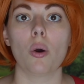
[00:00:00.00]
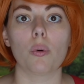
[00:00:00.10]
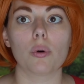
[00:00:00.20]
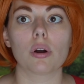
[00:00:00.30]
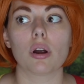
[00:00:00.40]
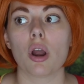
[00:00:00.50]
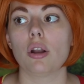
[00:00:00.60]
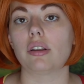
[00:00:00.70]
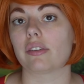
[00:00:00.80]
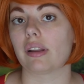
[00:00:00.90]
Or
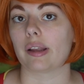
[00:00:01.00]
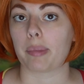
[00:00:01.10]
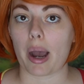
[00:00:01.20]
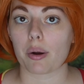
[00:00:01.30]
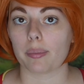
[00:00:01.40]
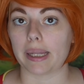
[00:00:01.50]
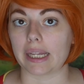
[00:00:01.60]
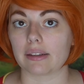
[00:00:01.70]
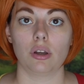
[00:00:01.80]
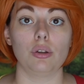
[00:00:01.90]
does it like power plants?